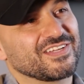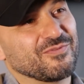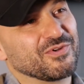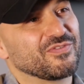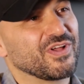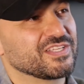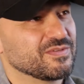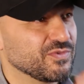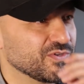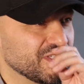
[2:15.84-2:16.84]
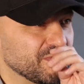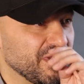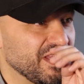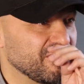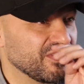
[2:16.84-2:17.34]
I would have liked to not to
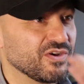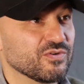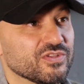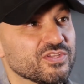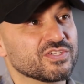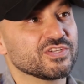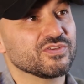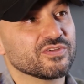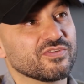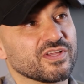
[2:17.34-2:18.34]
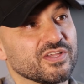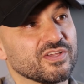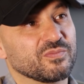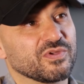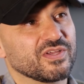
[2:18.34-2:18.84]
speak for the whole of the shoot if I
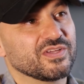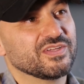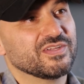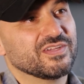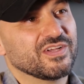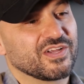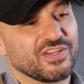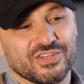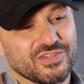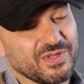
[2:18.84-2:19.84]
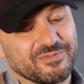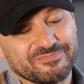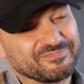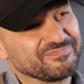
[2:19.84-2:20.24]
could, but I couldn't do it.